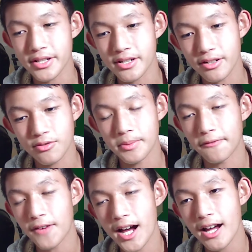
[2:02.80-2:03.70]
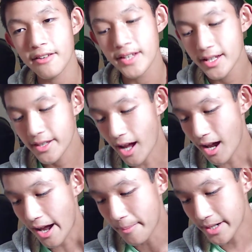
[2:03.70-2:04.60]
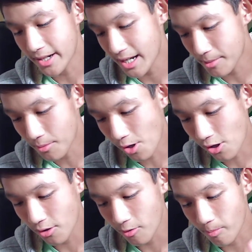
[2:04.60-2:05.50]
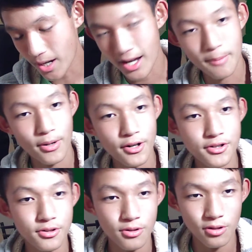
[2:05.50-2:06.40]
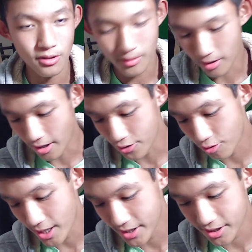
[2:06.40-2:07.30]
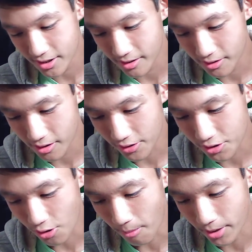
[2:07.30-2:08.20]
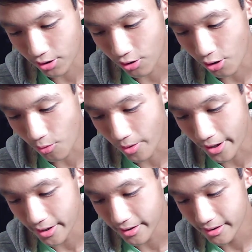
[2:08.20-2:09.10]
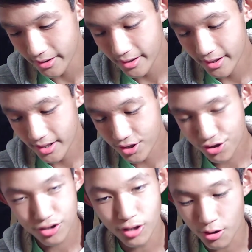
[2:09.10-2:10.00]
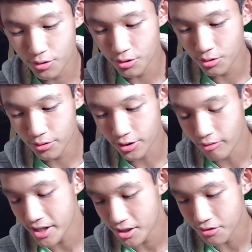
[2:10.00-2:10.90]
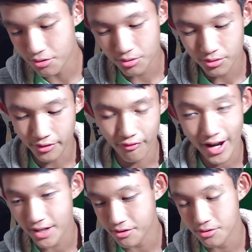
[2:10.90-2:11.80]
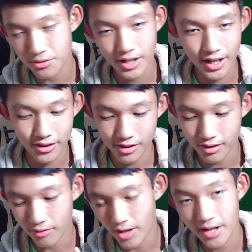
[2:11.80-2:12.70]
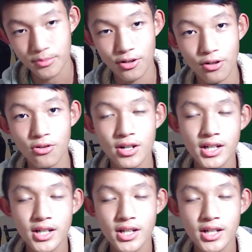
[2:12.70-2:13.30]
a group of five. I'm gonna name them all by personal traits. So I'm gonna call one slow dude, the racist dude, the fast dude, and the random girl.